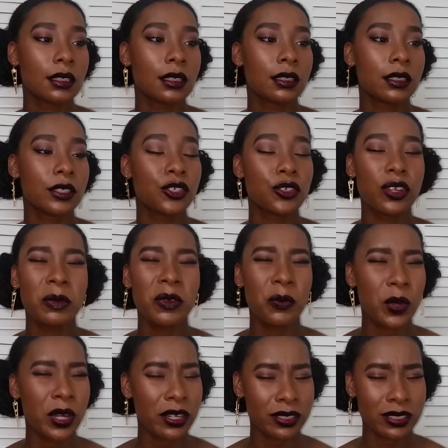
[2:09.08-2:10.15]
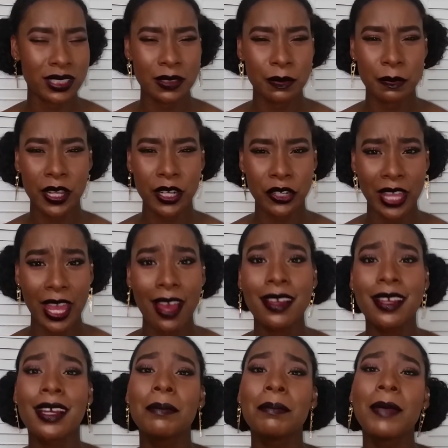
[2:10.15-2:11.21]
The stream of words, better yet, a
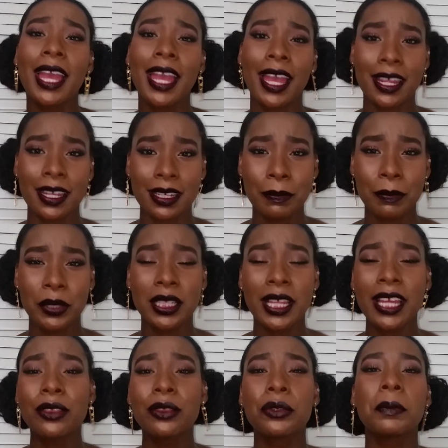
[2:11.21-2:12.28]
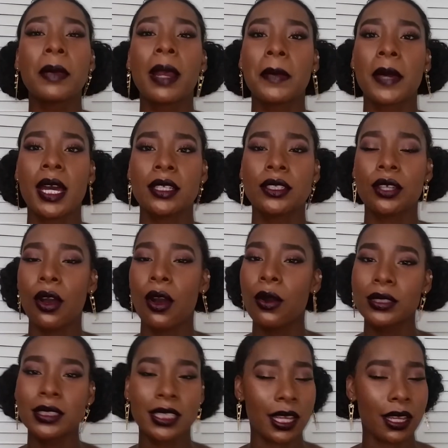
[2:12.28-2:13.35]
command, played through my mind
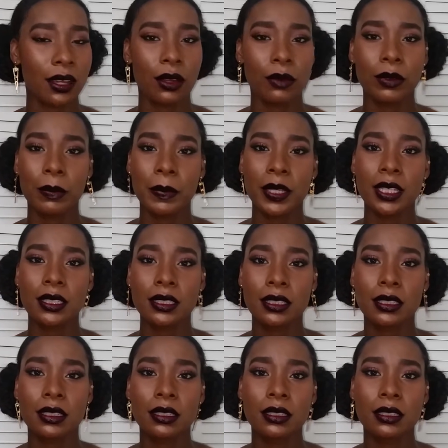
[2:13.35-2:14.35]
all day on repeat.